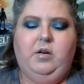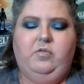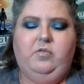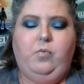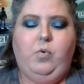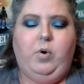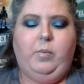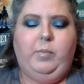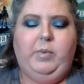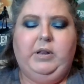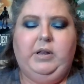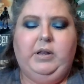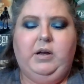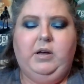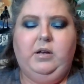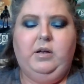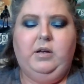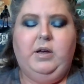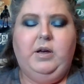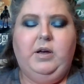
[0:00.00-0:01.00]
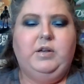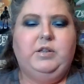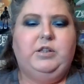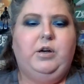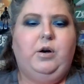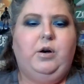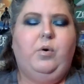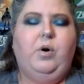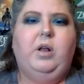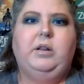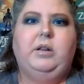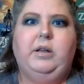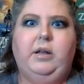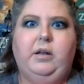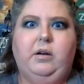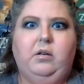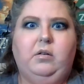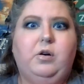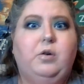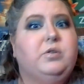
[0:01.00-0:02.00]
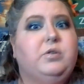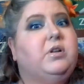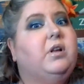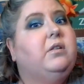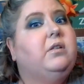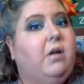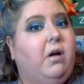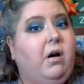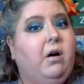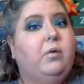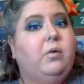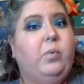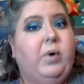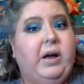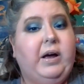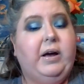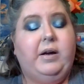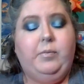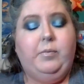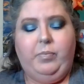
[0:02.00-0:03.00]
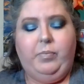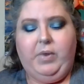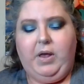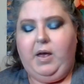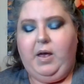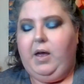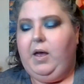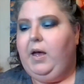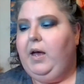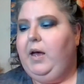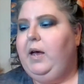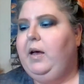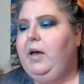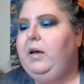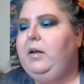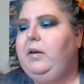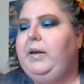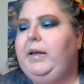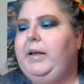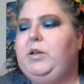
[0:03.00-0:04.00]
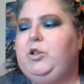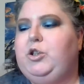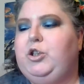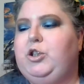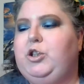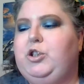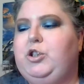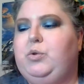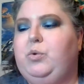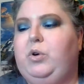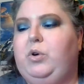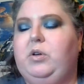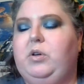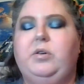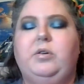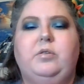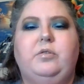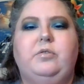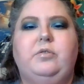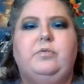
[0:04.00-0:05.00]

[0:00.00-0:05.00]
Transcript: formula, so a little goes a long way, and it just sort of